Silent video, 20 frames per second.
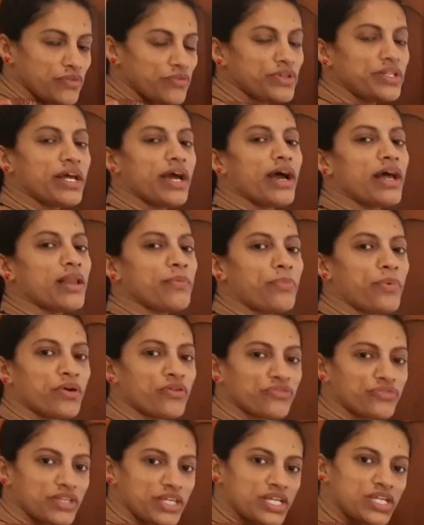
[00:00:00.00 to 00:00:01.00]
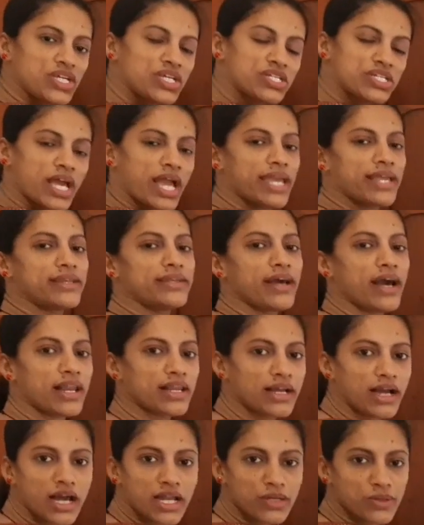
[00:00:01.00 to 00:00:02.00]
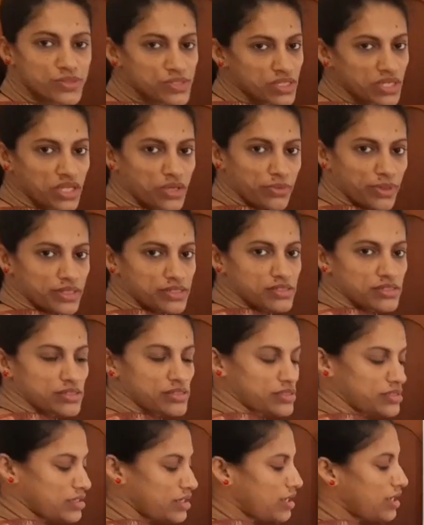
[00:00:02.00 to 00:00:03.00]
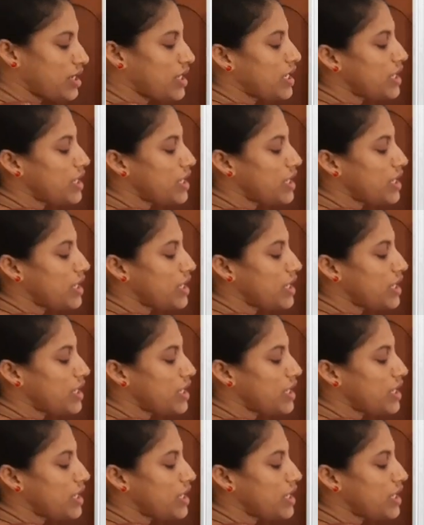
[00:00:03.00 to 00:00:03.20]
with the help of the Shine-Dalgarno sequences.